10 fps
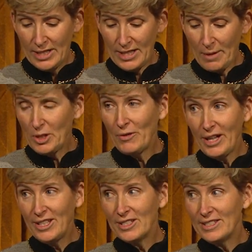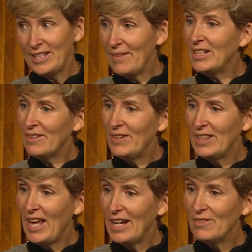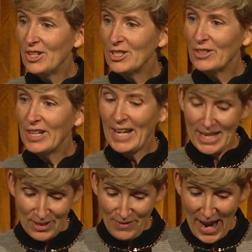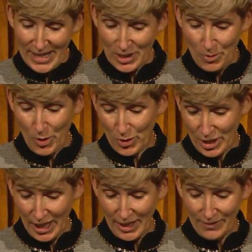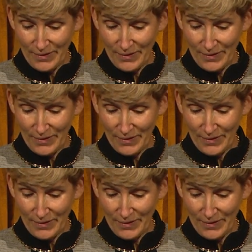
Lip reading: Damon Runyon's 75th anniversary is fast approaching.